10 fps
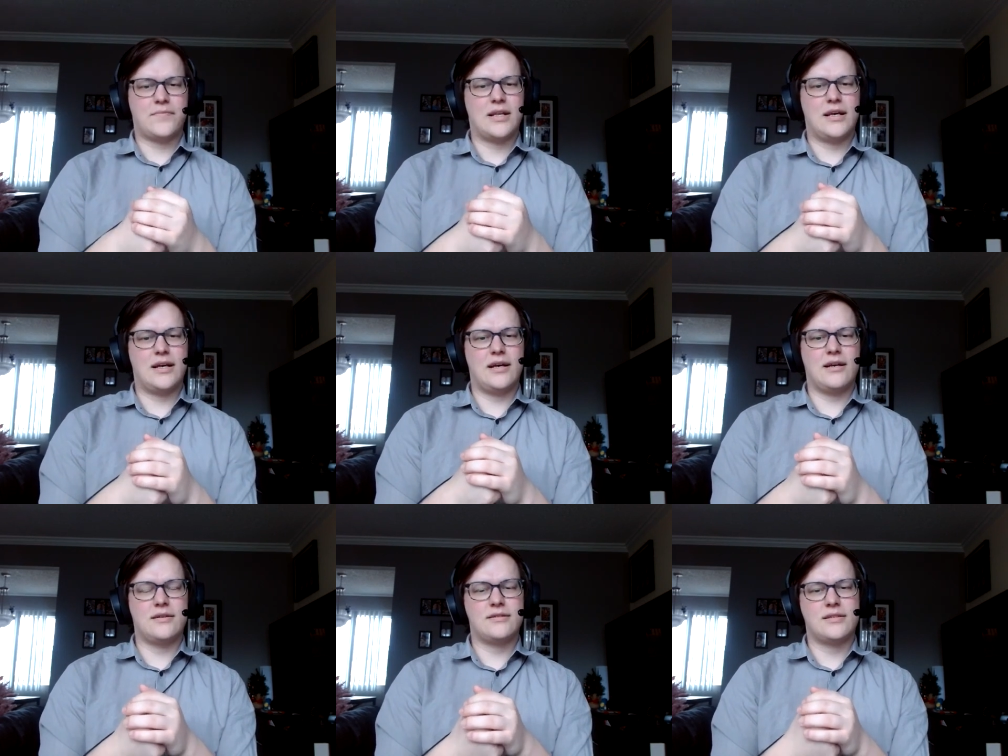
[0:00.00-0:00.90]

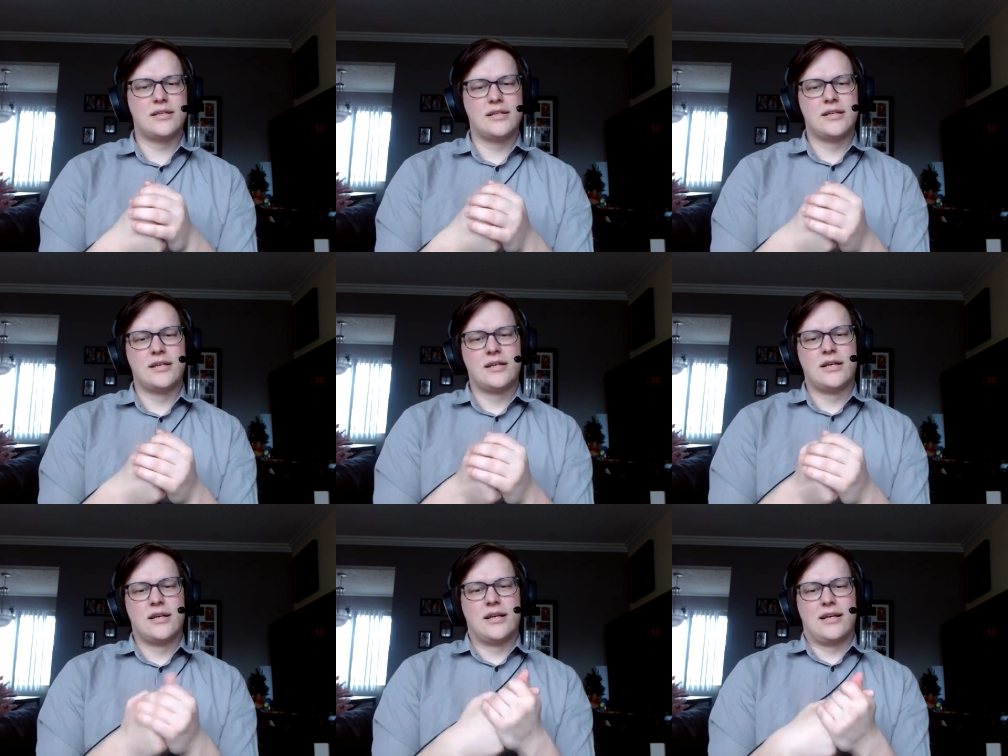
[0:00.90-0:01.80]

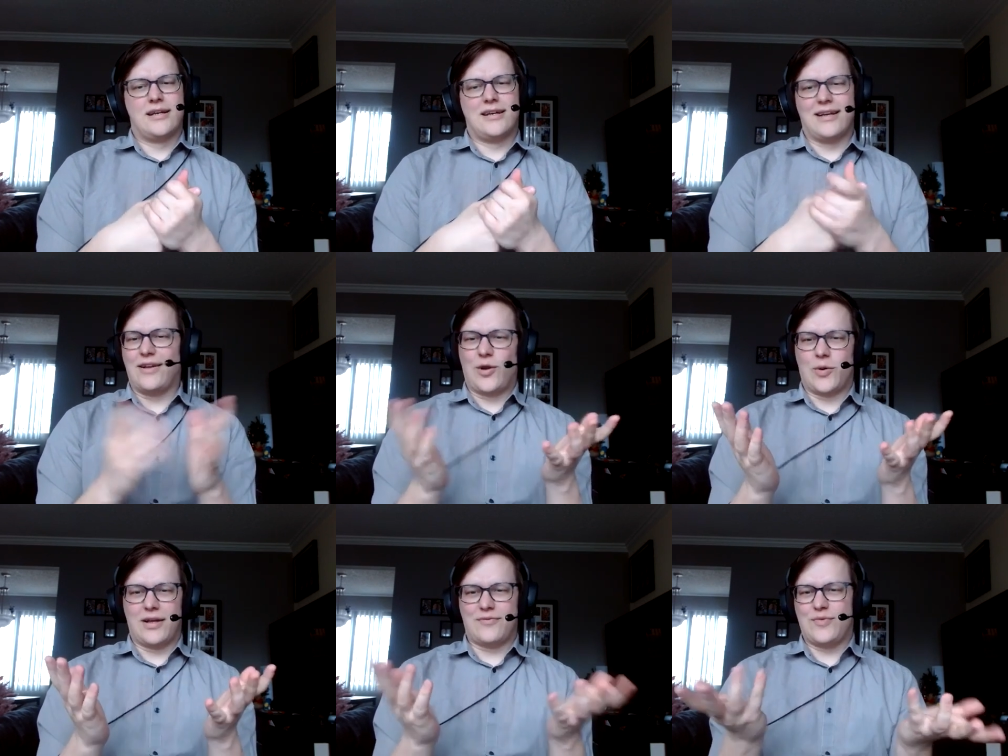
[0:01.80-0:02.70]
Uh,
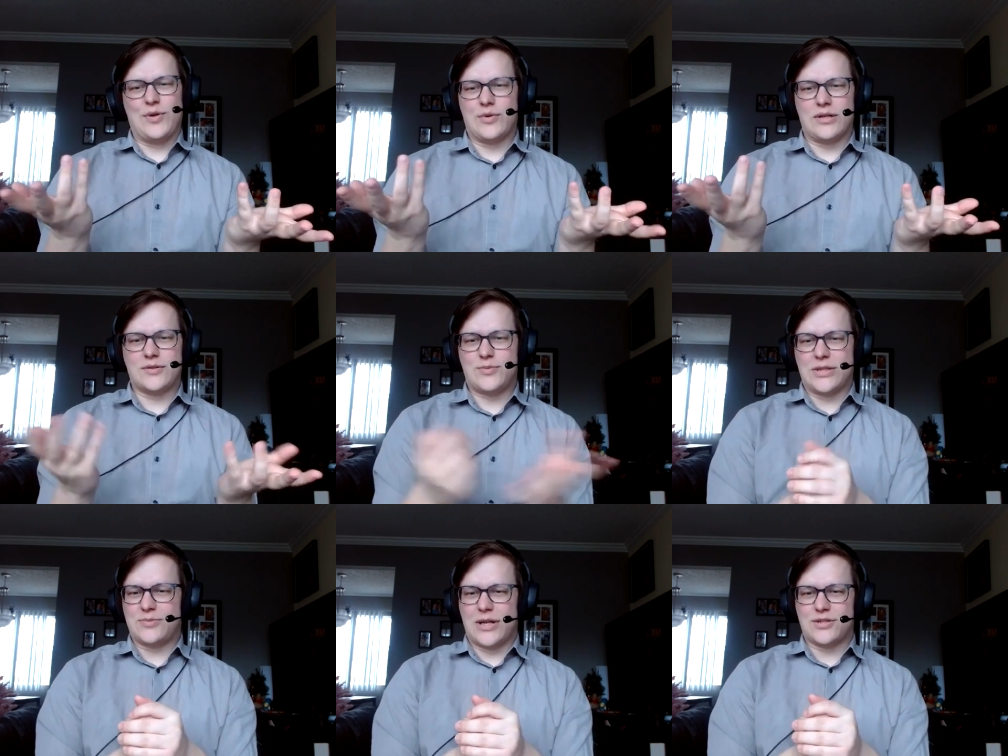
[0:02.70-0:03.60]
anyway, if you didn't
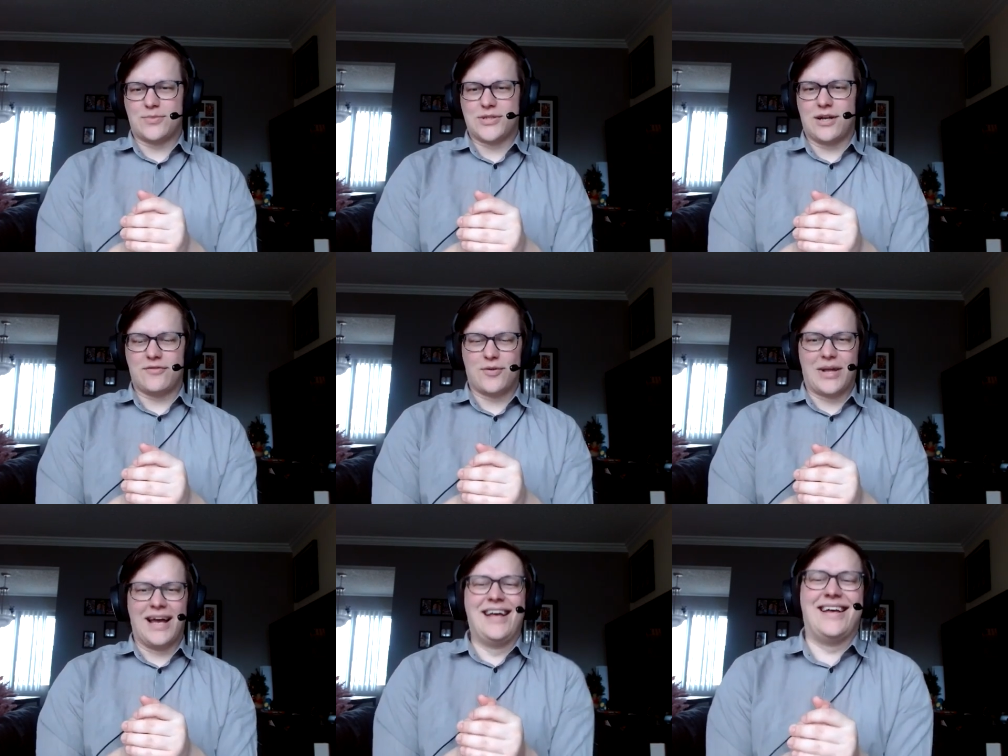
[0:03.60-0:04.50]
speak Spanish, I'm sorry for that.